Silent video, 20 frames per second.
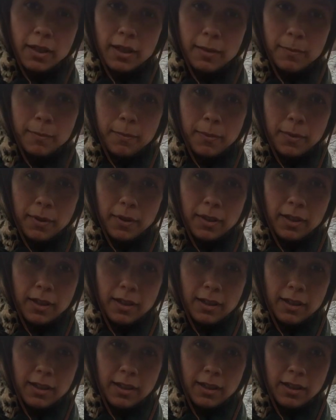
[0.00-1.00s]
up
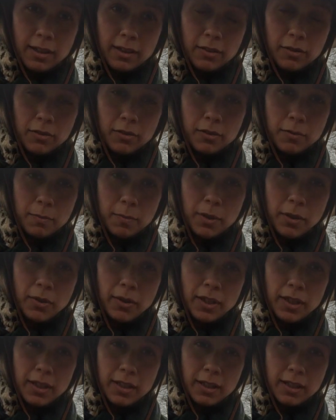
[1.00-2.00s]
to
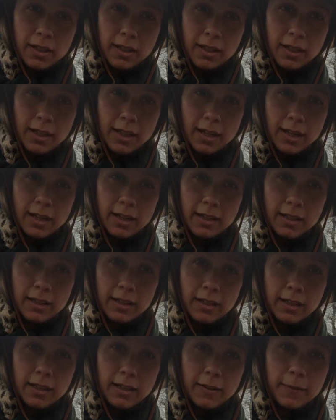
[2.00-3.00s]
spirit and
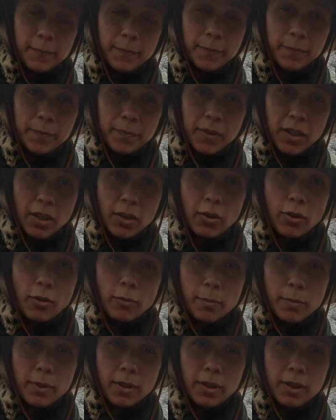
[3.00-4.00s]

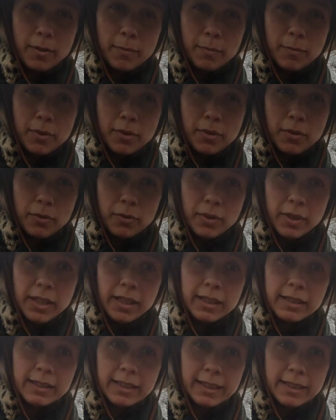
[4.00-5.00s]
open up to
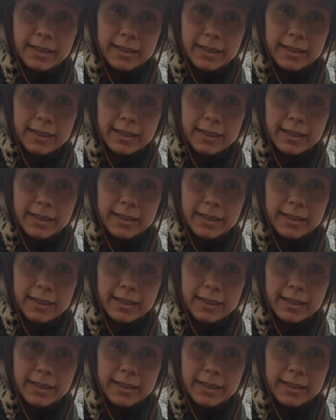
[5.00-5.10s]
healing,